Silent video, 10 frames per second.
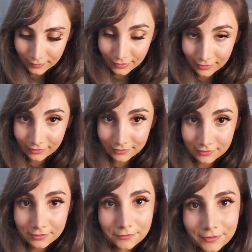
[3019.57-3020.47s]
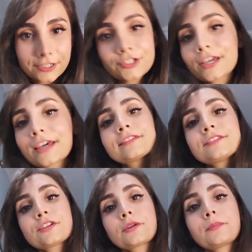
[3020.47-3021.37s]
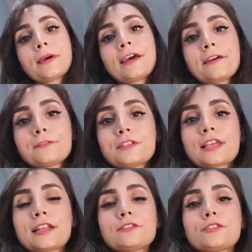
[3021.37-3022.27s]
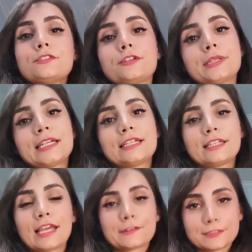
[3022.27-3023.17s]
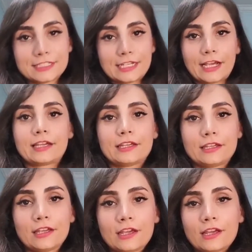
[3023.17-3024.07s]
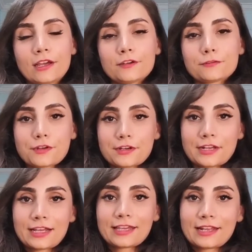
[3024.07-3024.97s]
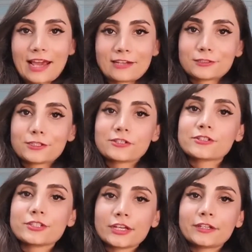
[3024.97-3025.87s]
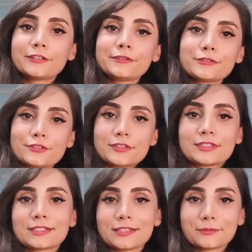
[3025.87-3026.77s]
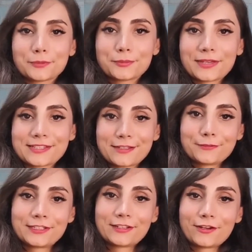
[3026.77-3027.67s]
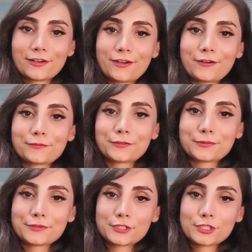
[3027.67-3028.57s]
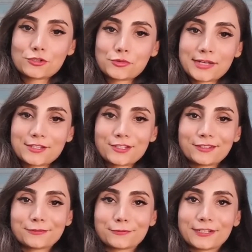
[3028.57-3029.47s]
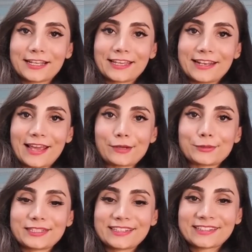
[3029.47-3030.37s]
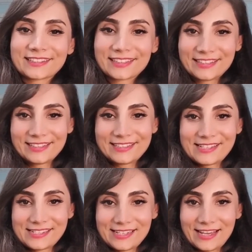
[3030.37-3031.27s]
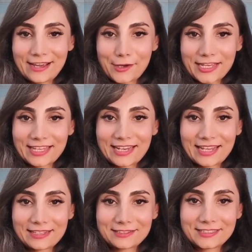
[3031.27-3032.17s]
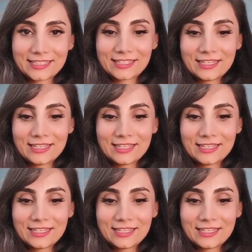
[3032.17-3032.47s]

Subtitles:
Yeah, this is very challenging, but I've decided to do it every day for like an hour or so. Just put myself in an uncomfortable situation for like an hour. see how I can handle it.